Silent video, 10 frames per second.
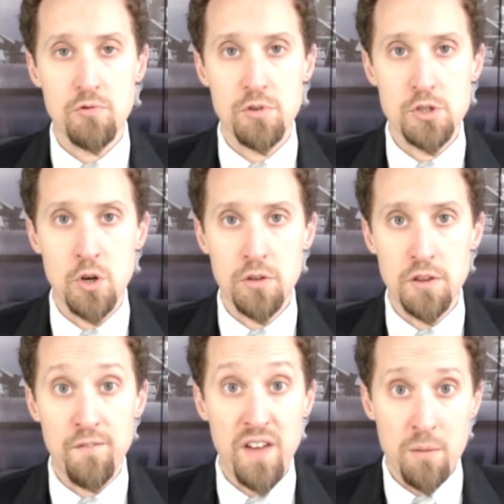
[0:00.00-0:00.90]
result,
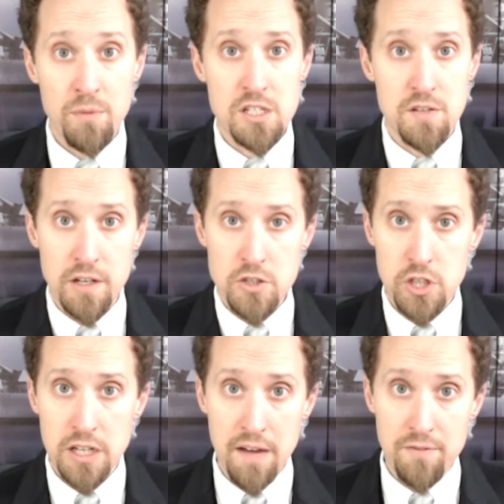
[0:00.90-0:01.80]
the family is
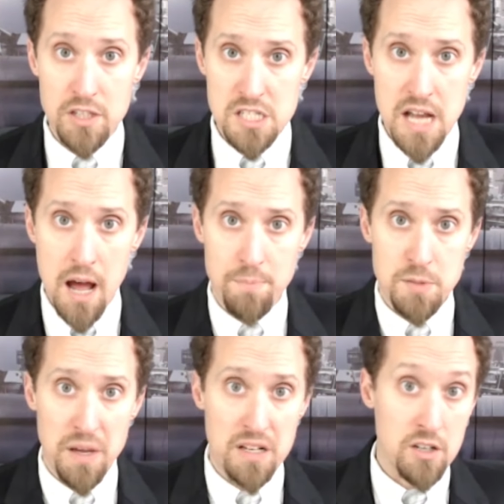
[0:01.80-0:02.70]
eventually going to have to stop
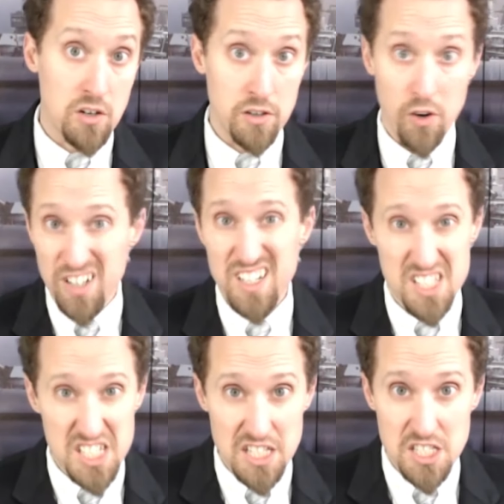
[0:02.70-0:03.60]
spending on on
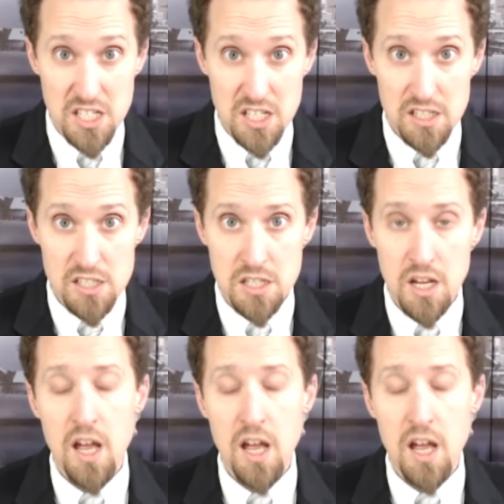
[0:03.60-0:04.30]
necessities,